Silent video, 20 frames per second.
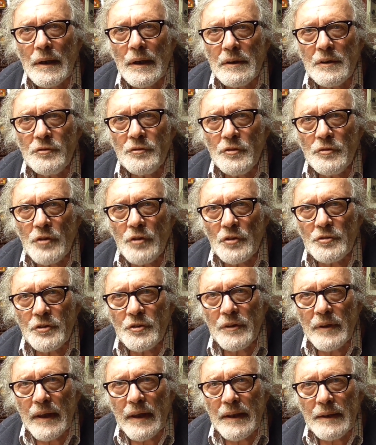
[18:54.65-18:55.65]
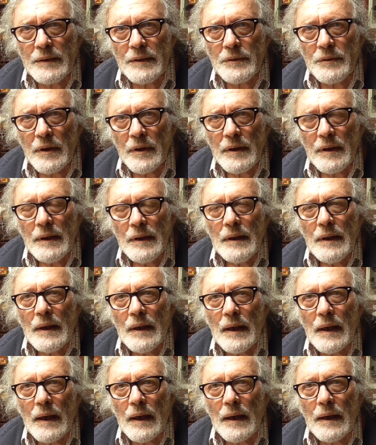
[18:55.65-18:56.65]
And if you've got to the end,
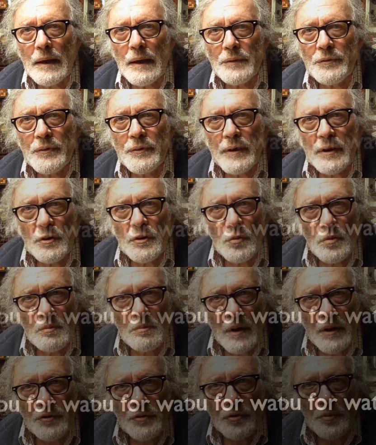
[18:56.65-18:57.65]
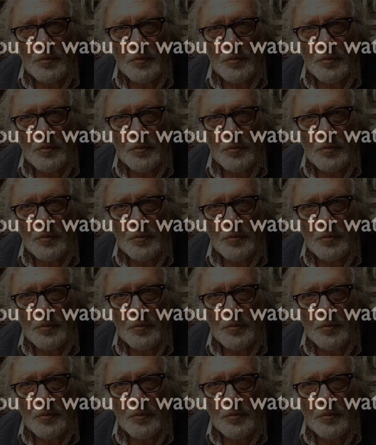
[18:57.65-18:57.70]
and thank you all my